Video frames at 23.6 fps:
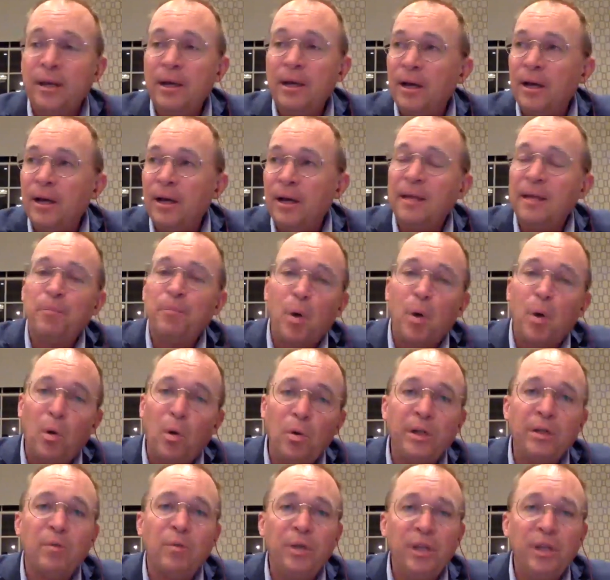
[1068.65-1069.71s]
I think
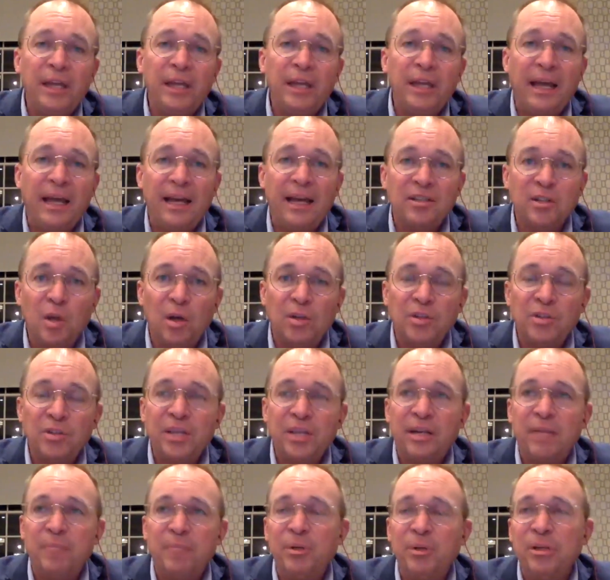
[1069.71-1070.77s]
polling really has lost that
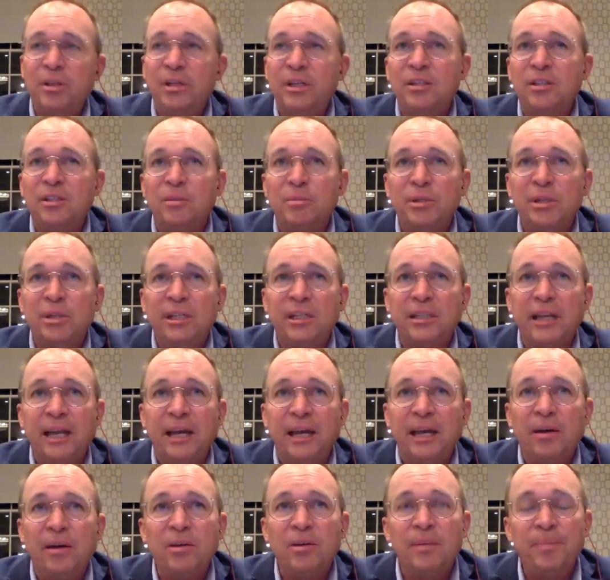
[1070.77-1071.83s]
ability to predict an
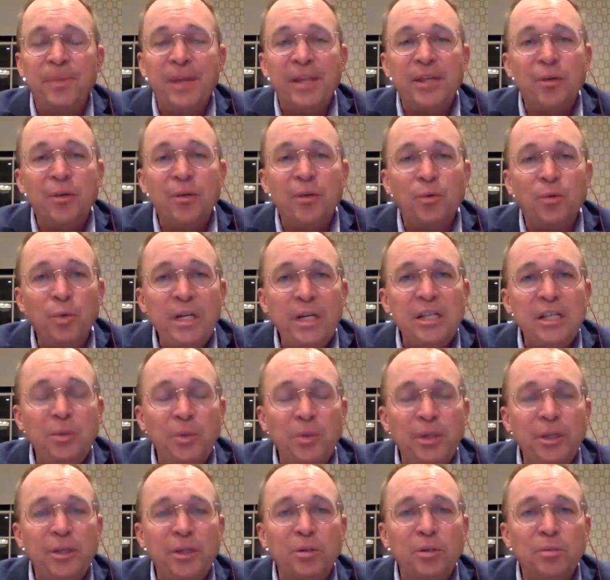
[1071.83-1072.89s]
outcome. And the really,
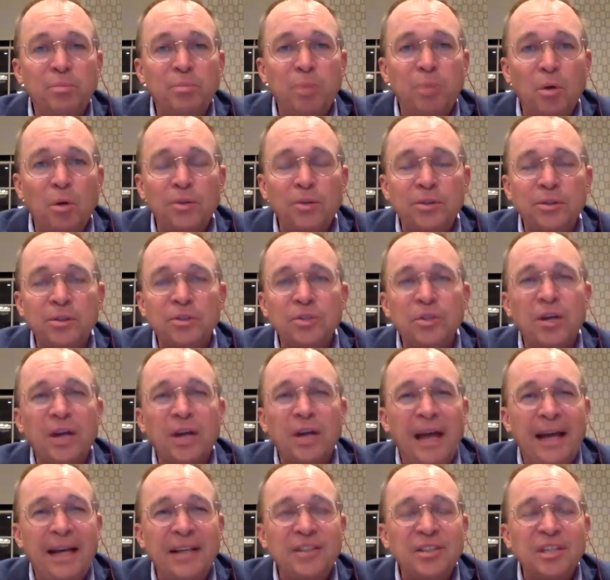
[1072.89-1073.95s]
really good pollsters are
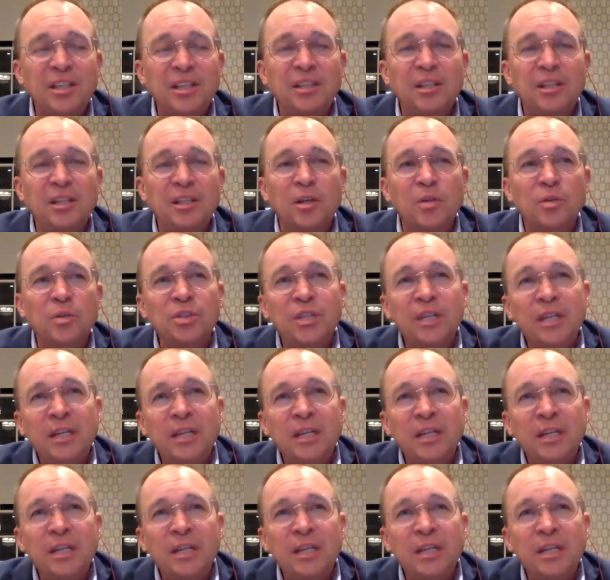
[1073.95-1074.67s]
asking those